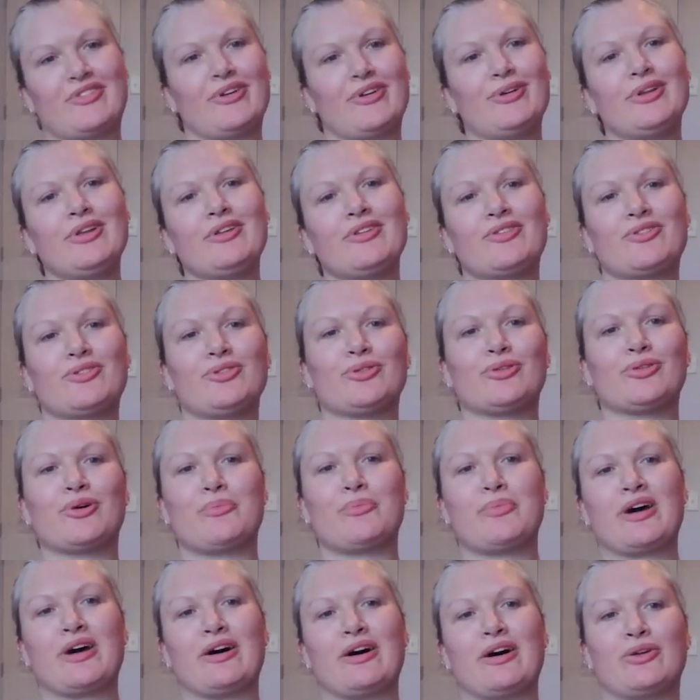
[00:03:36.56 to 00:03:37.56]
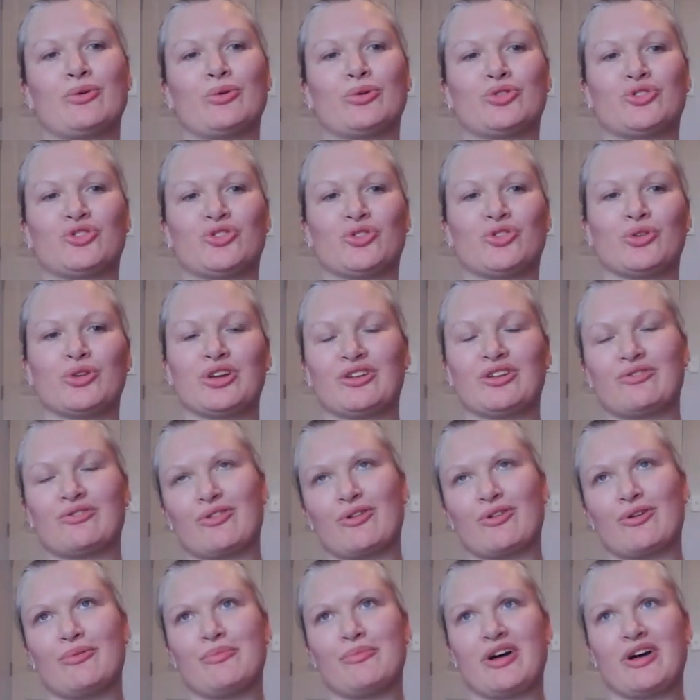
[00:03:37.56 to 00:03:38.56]
So let's talk about your journey
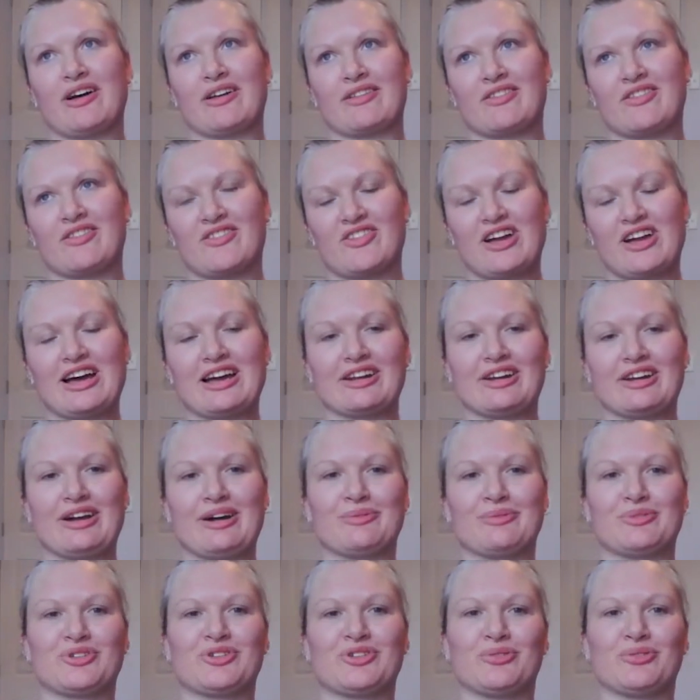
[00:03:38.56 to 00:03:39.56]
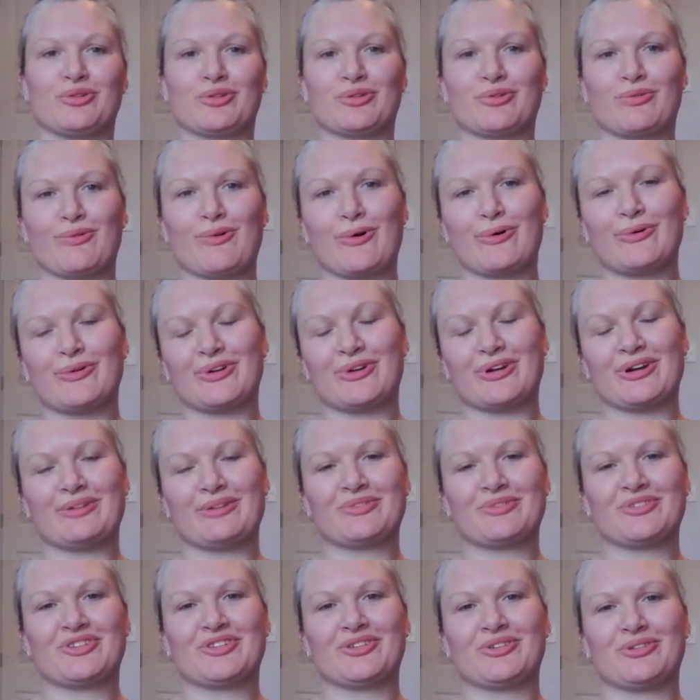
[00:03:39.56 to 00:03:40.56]
from a startup to a
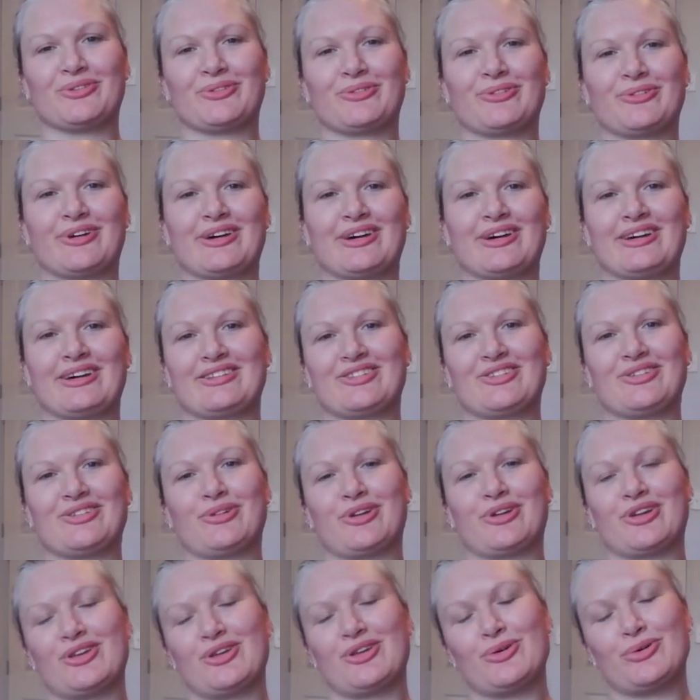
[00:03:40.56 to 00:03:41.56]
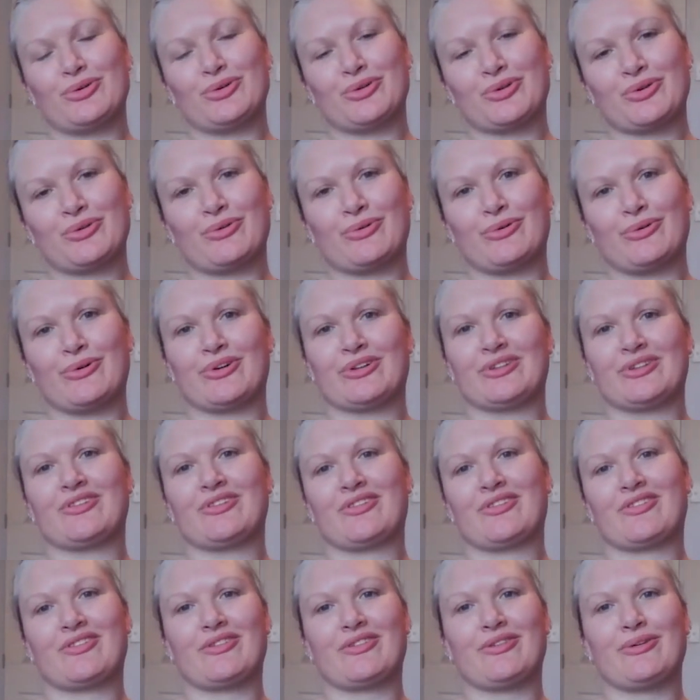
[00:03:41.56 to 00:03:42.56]
grown-up to a
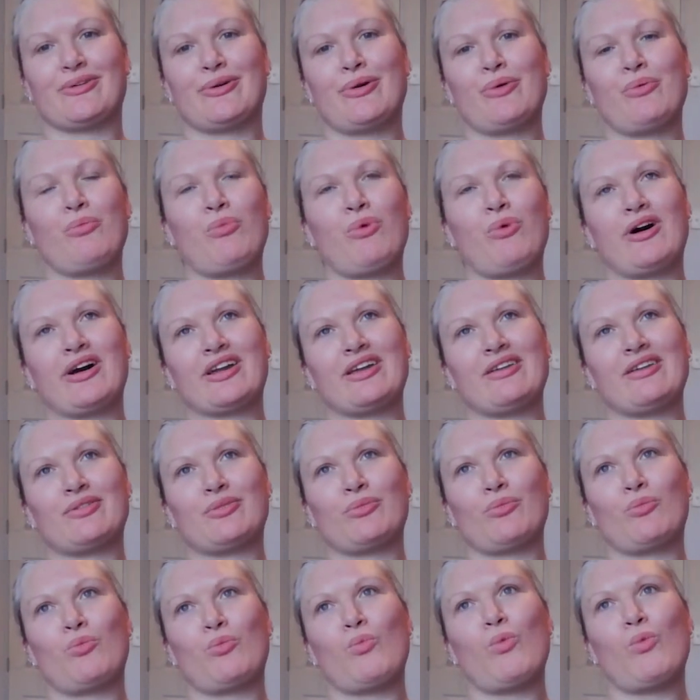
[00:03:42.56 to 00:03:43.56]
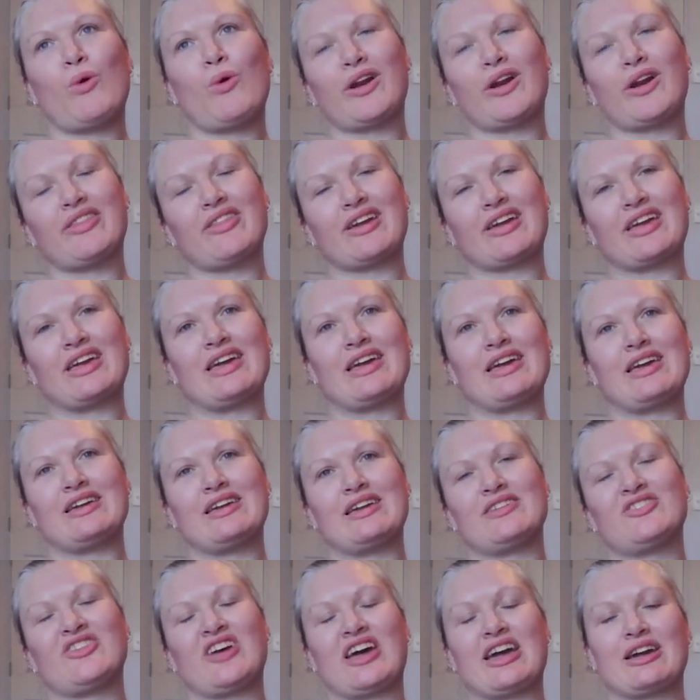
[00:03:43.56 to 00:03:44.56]
unicorn. So I guess, what are the
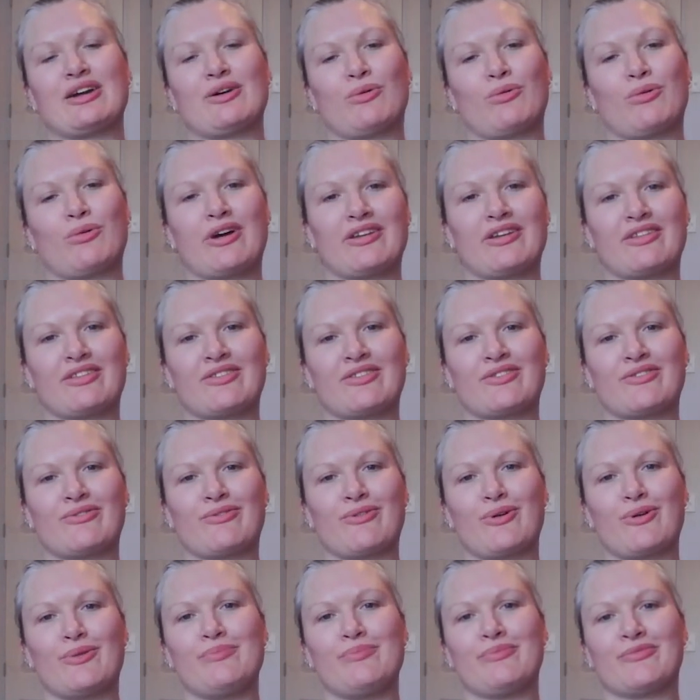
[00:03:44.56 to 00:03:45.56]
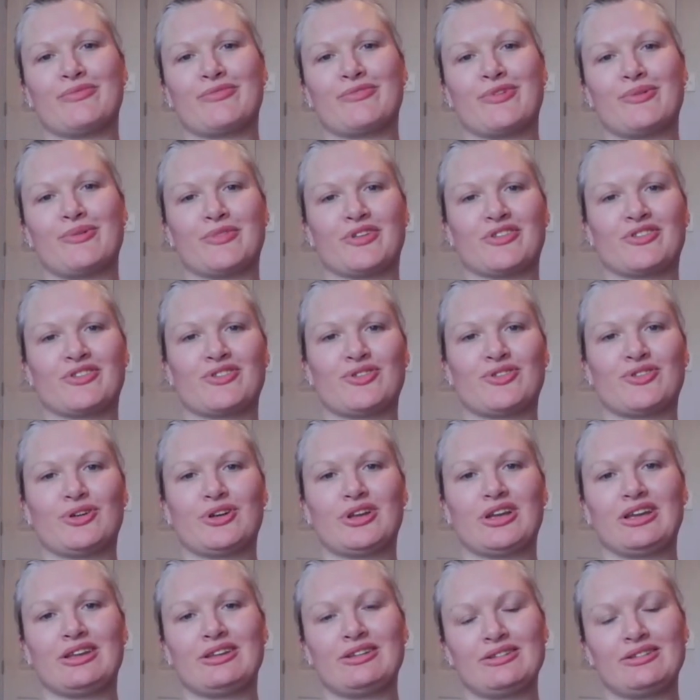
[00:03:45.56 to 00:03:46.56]
key takeaways from this
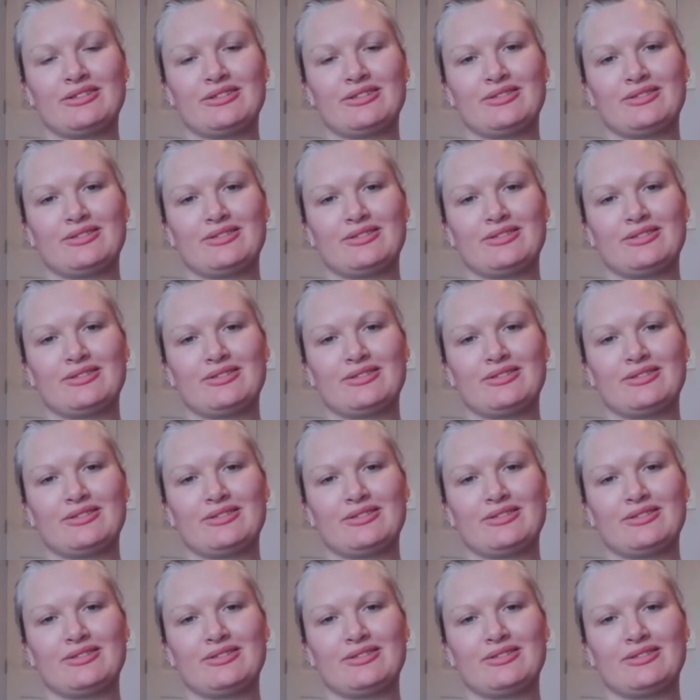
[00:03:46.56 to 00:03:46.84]
journey?